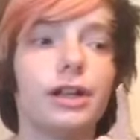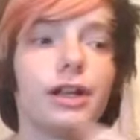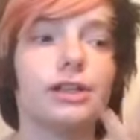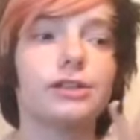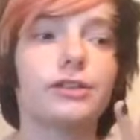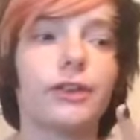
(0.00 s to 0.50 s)

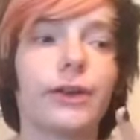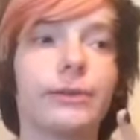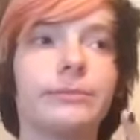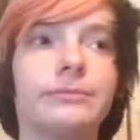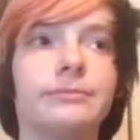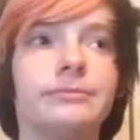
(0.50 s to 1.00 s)

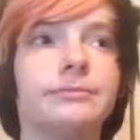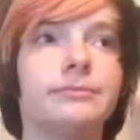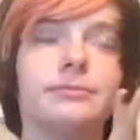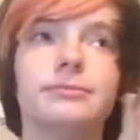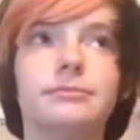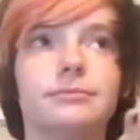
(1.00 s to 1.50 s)
Instagram,
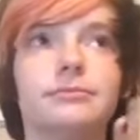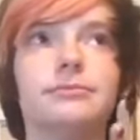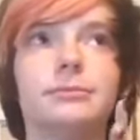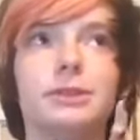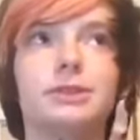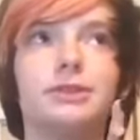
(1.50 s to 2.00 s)

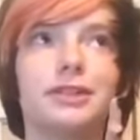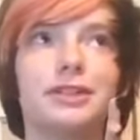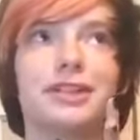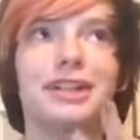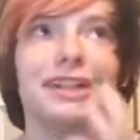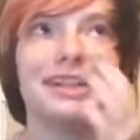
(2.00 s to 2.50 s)

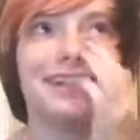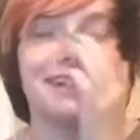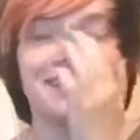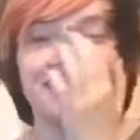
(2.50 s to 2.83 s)
Musical.ly,